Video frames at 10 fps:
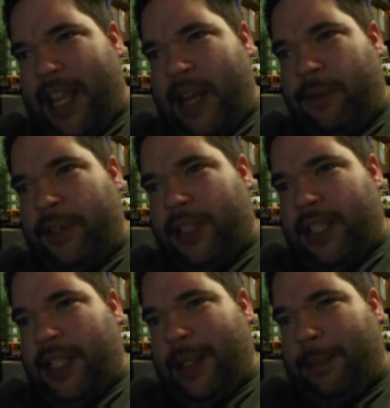every
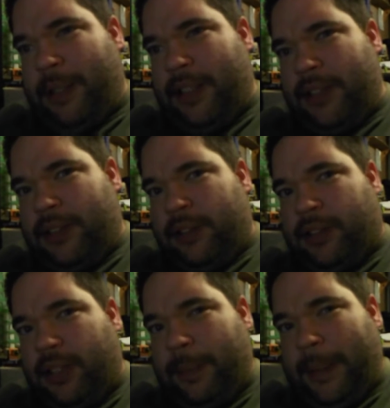day, but it's
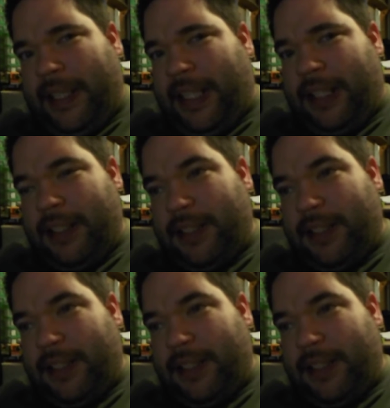just going to be,